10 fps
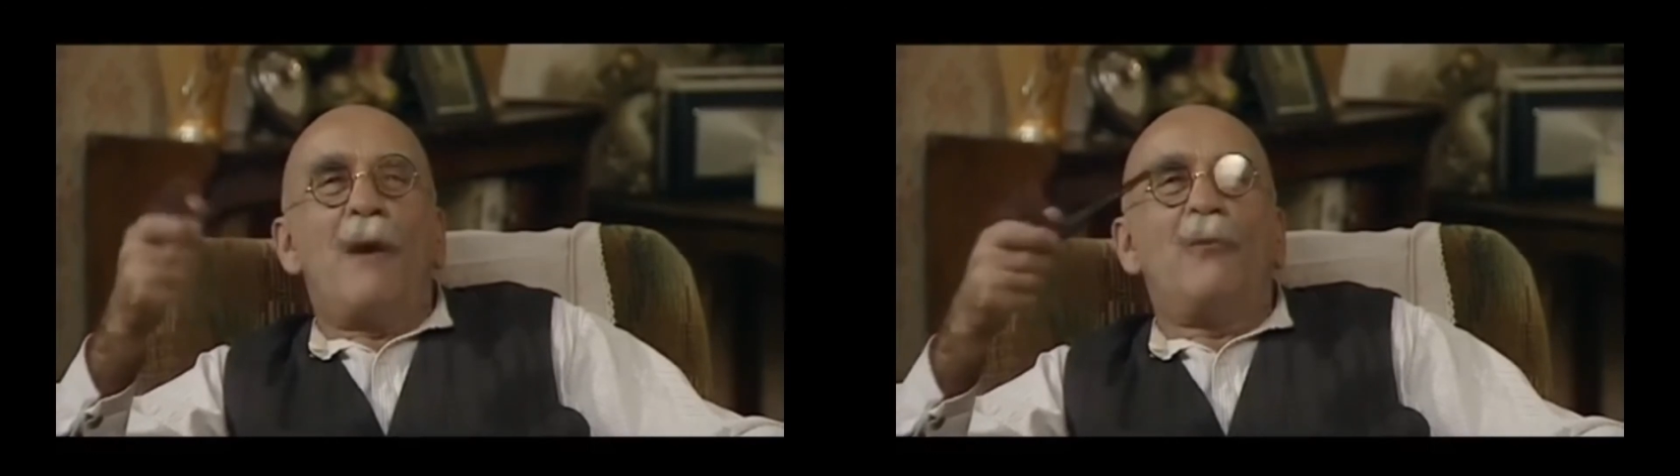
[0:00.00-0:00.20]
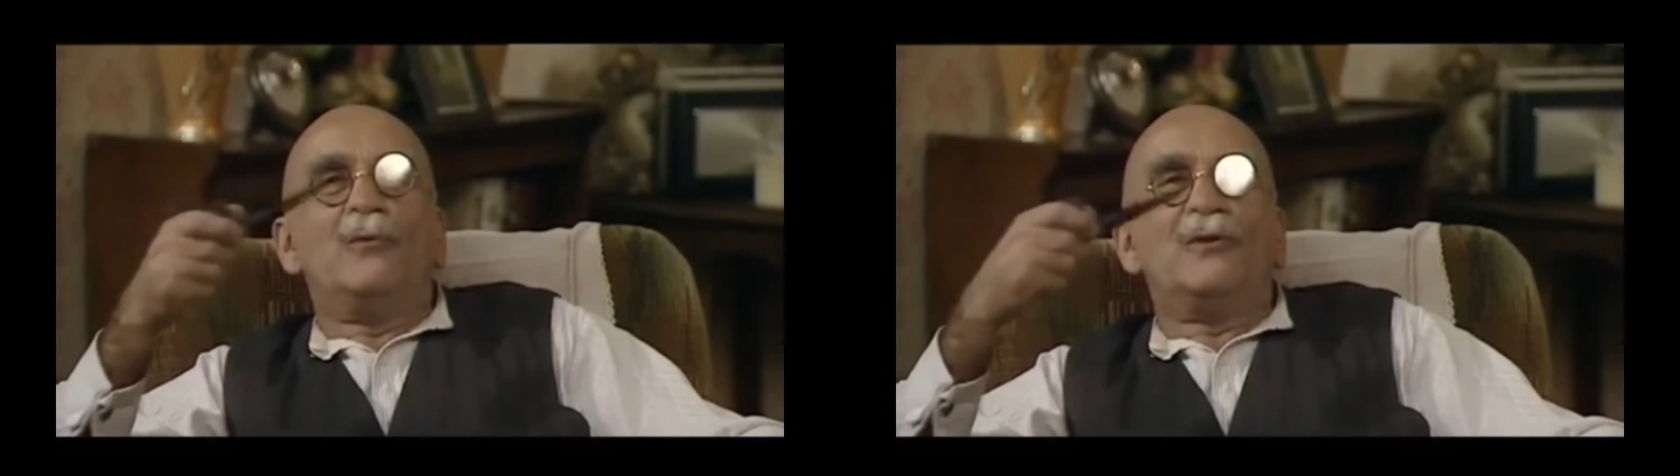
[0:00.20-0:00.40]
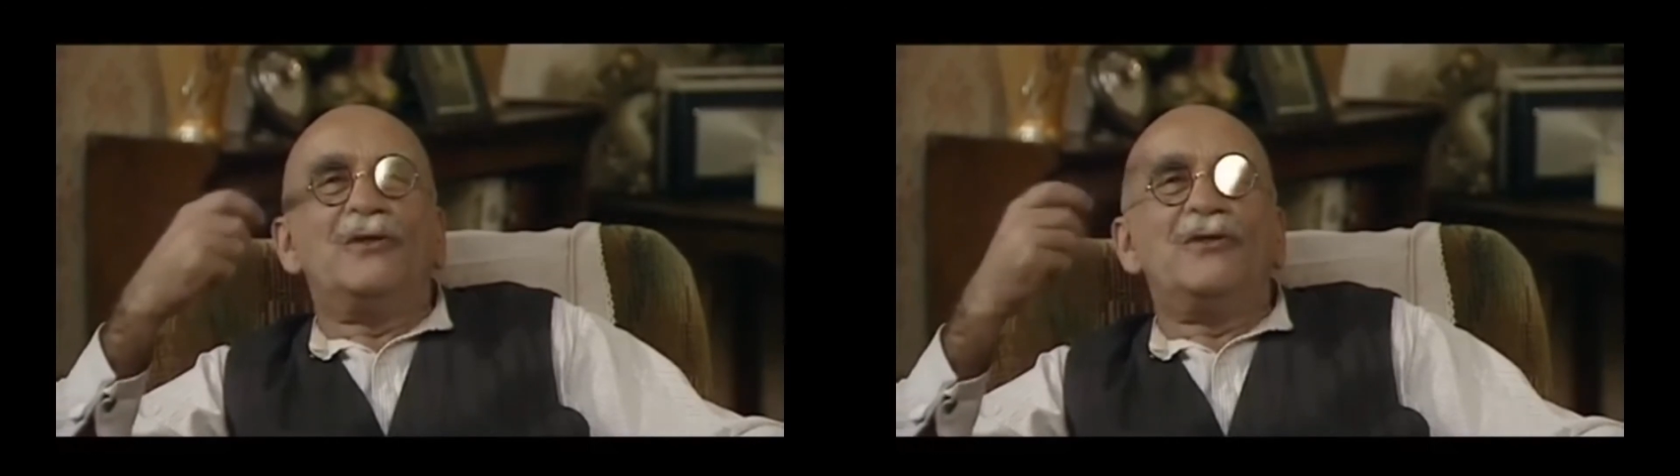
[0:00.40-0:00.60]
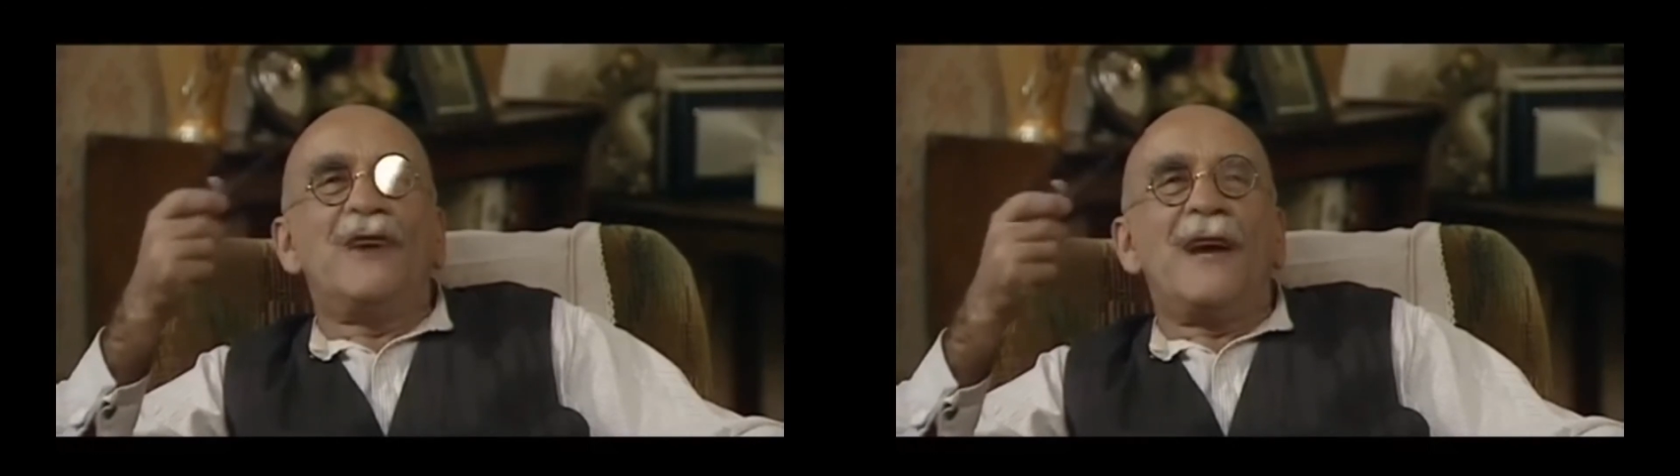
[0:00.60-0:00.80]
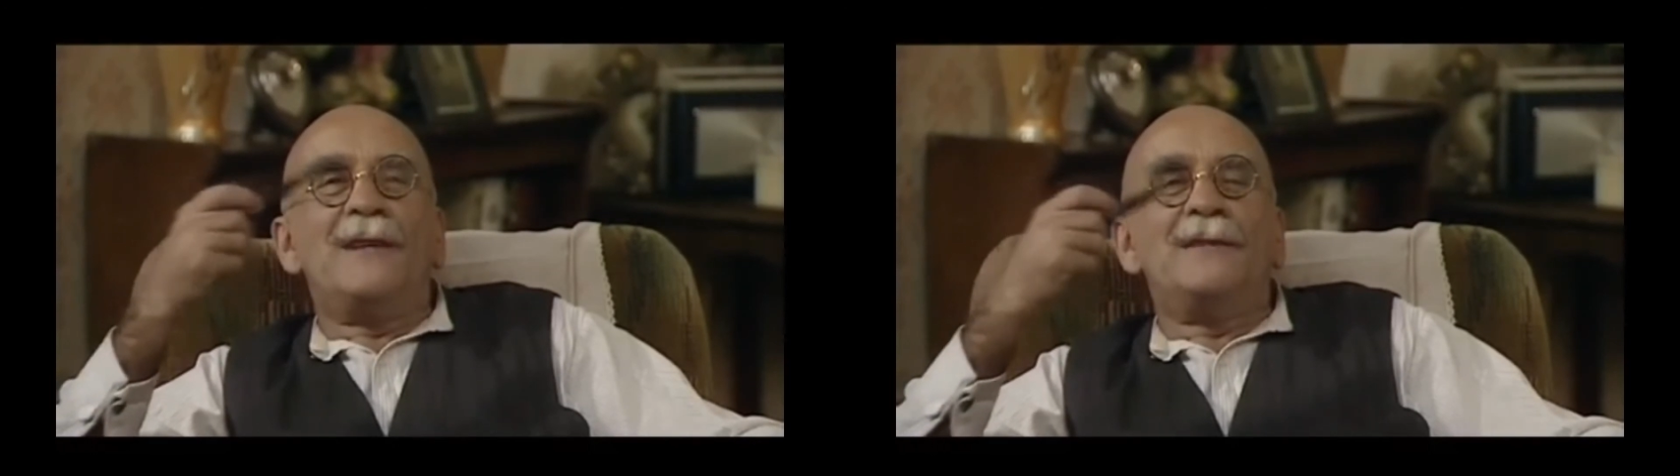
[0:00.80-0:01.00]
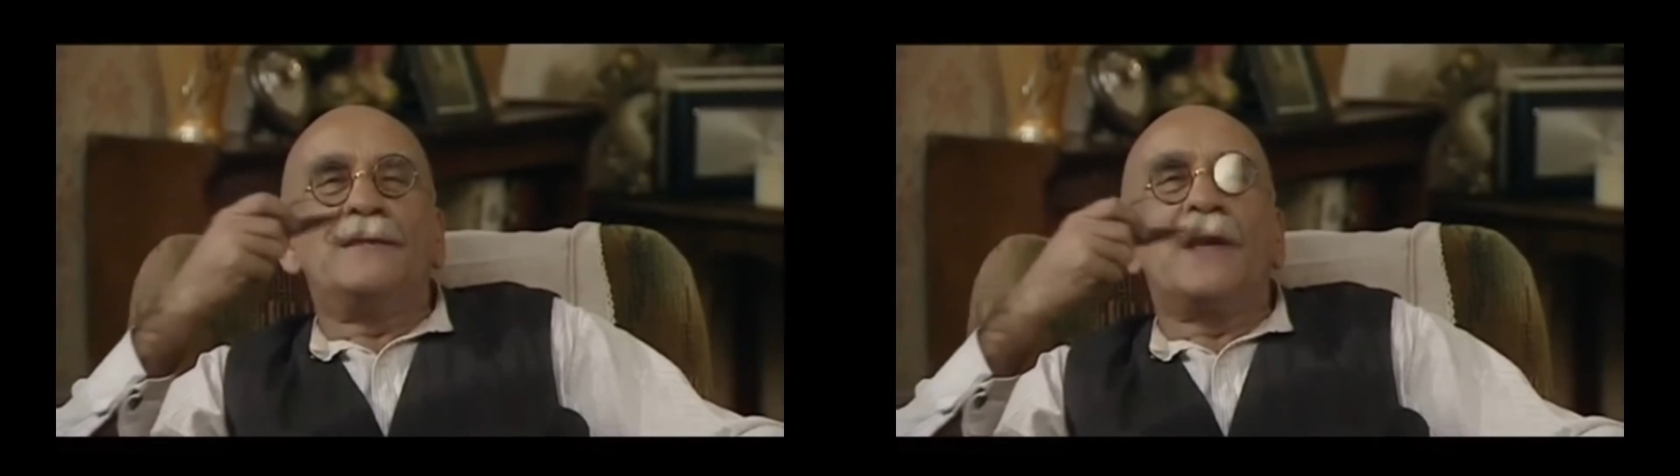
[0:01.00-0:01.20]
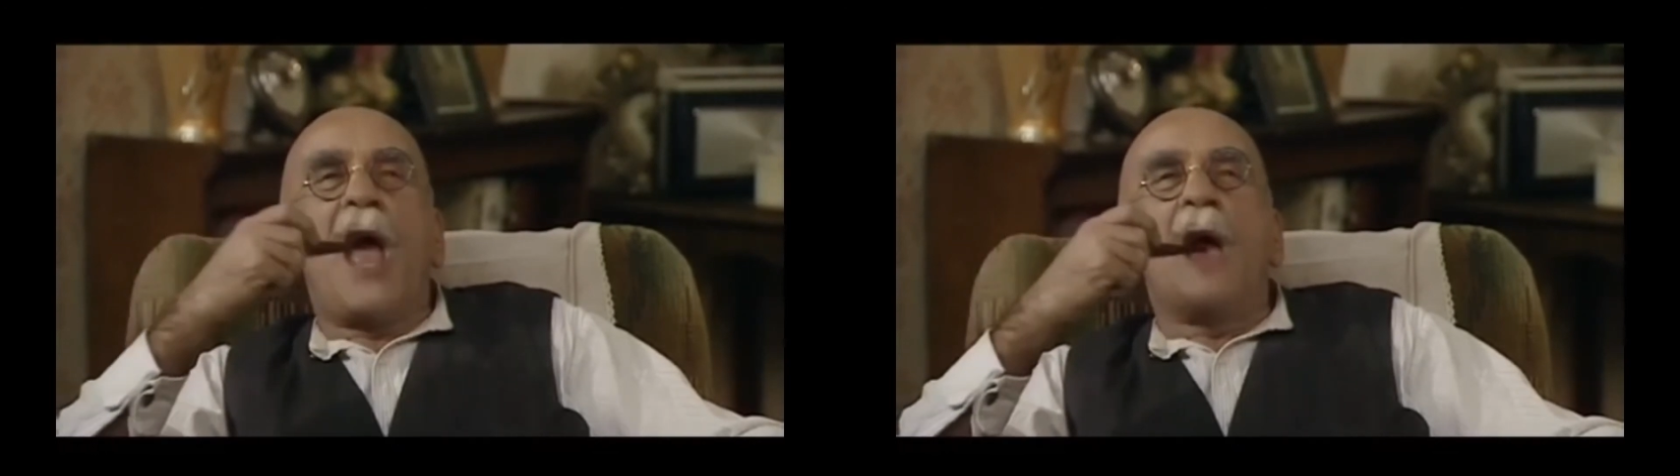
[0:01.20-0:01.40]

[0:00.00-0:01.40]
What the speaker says: bolts and chains.